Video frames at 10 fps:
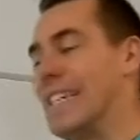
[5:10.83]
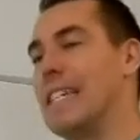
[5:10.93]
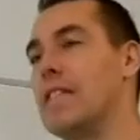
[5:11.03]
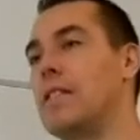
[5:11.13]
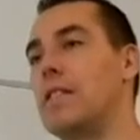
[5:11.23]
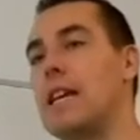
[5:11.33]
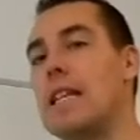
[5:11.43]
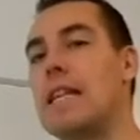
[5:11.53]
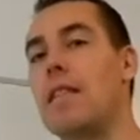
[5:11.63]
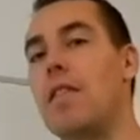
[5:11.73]
is
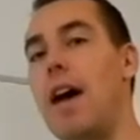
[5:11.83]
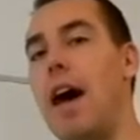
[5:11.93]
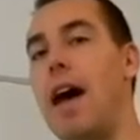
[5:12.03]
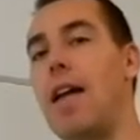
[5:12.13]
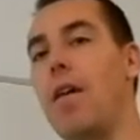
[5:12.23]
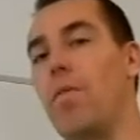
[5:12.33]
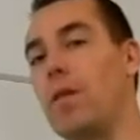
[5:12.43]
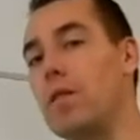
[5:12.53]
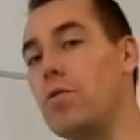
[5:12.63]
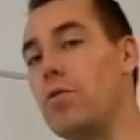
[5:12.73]
stating that when
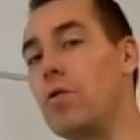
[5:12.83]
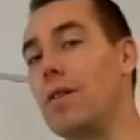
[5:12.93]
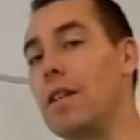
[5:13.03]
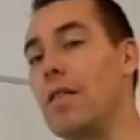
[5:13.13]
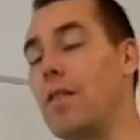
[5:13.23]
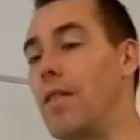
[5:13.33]
you do it